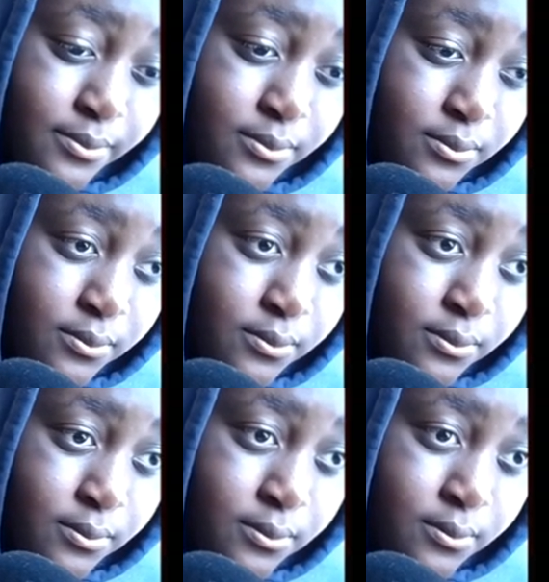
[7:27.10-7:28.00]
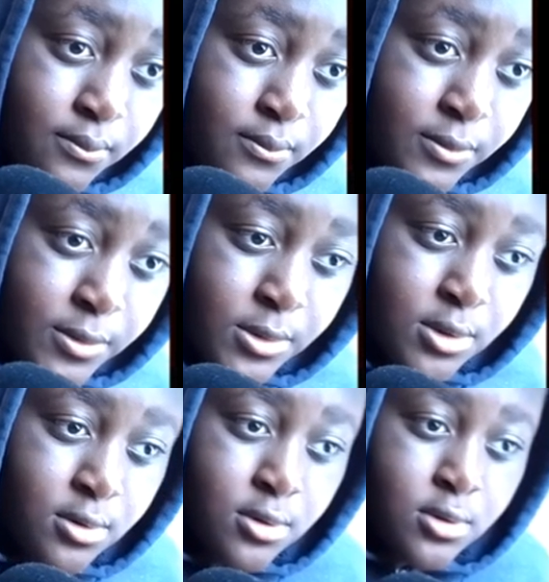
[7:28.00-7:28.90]

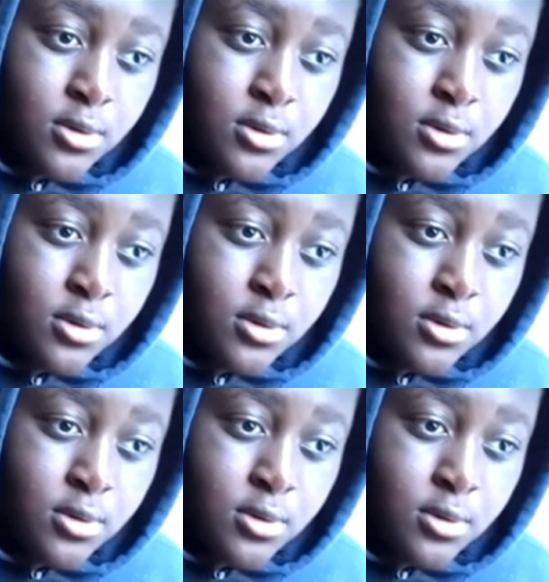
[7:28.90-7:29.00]
Nothing is said.